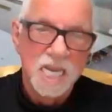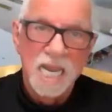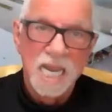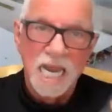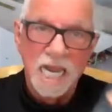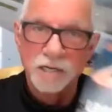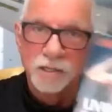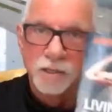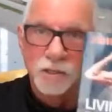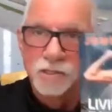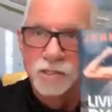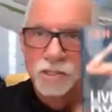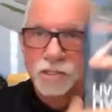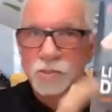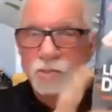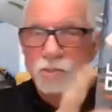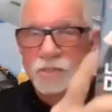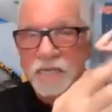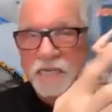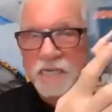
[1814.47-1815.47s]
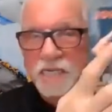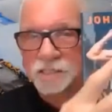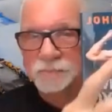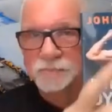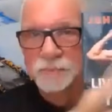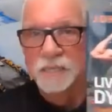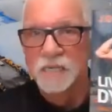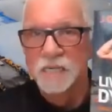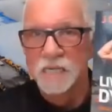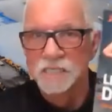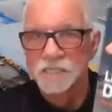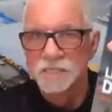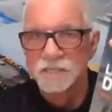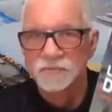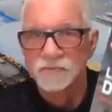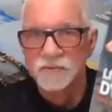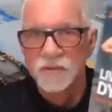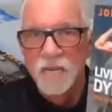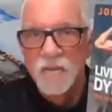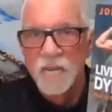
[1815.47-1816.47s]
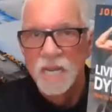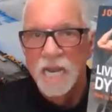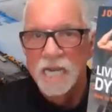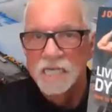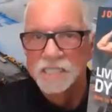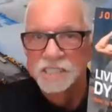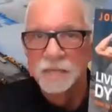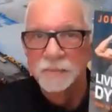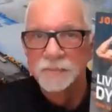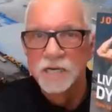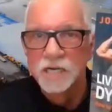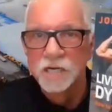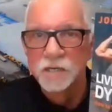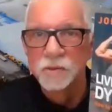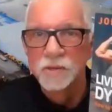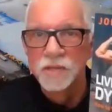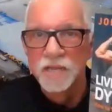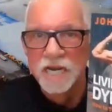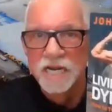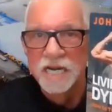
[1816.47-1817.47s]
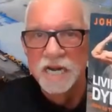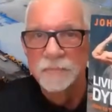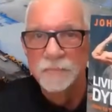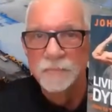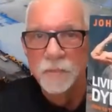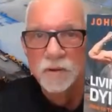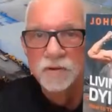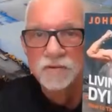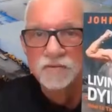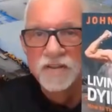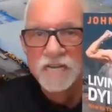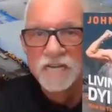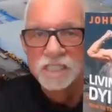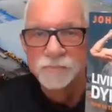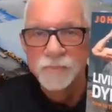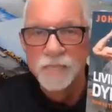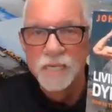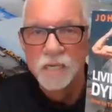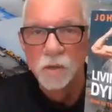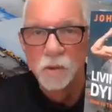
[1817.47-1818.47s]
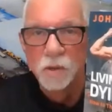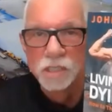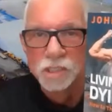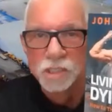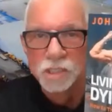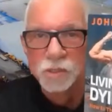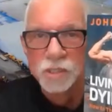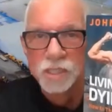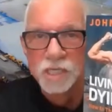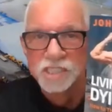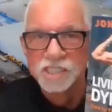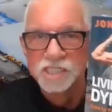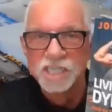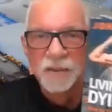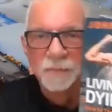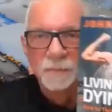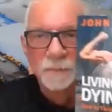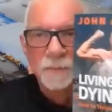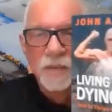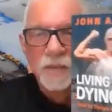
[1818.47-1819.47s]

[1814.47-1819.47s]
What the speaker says: I don't do this because of, I simply do that. That motivates me going to the gym.